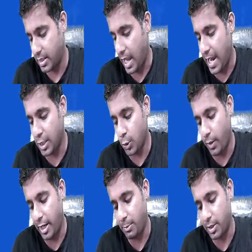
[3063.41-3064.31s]
Thank you
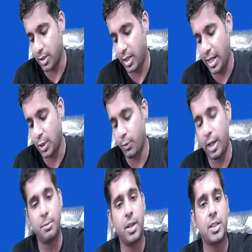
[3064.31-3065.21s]
very much. Thank you very
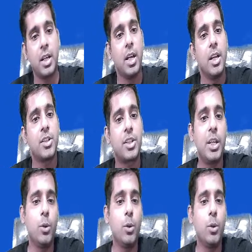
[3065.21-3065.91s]
much. See you